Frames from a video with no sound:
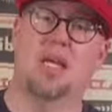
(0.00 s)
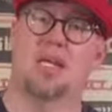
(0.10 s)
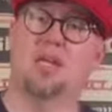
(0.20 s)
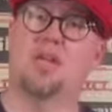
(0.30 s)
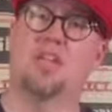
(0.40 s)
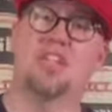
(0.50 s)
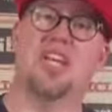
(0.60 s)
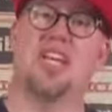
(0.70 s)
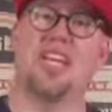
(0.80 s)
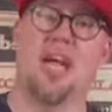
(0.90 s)
You can
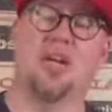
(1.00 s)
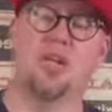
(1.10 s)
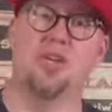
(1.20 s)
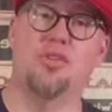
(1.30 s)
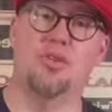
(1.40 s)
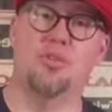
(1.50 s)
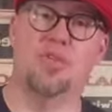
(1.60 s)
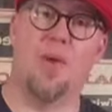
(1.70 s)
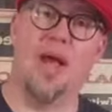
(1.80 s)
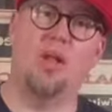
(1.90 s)
check it out on YouTube as
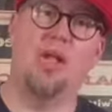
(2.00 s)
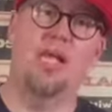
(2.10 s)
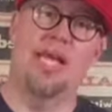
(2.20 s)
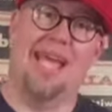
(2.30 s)
well.